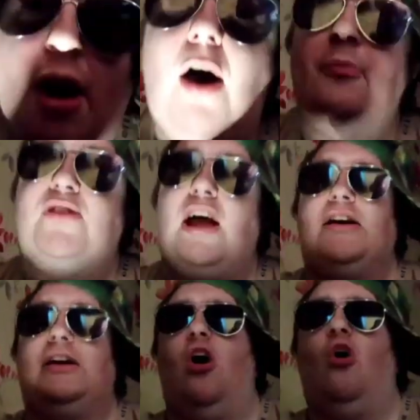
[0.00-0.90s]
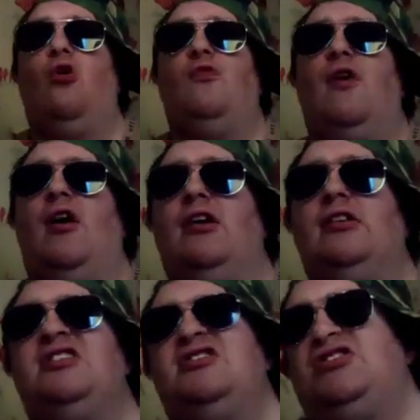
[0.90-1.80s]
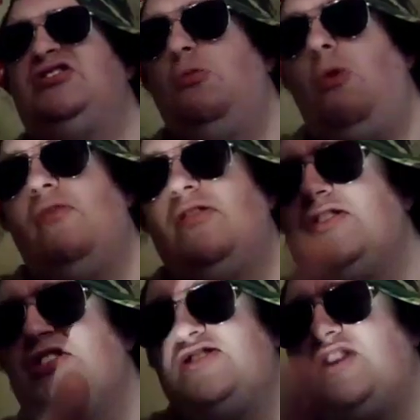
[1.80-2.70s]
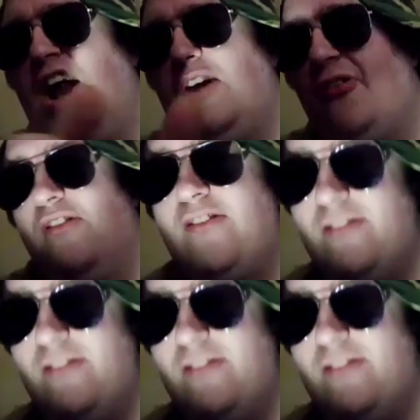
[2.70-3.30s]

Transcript: I'm taking over Revolution's channel.